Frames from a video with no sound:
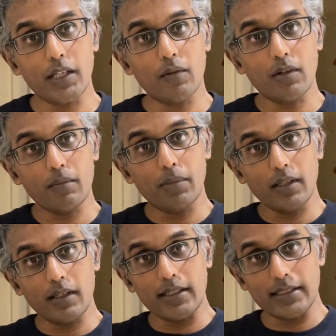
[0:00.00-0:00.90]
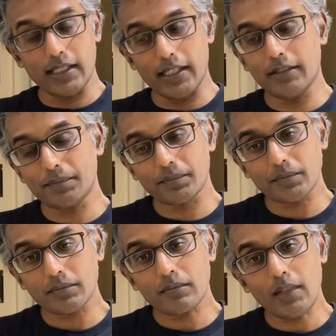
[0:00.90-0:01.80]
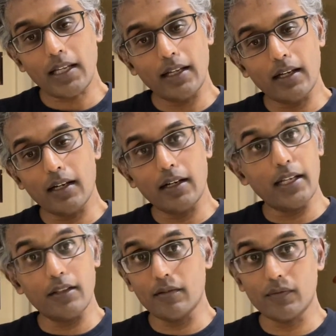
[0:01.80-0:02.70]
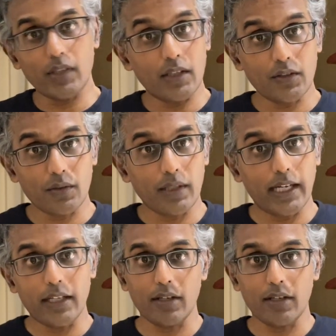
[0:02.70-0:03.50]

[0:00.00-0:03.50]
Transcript: you want to build a design, uh, and you've thought through that.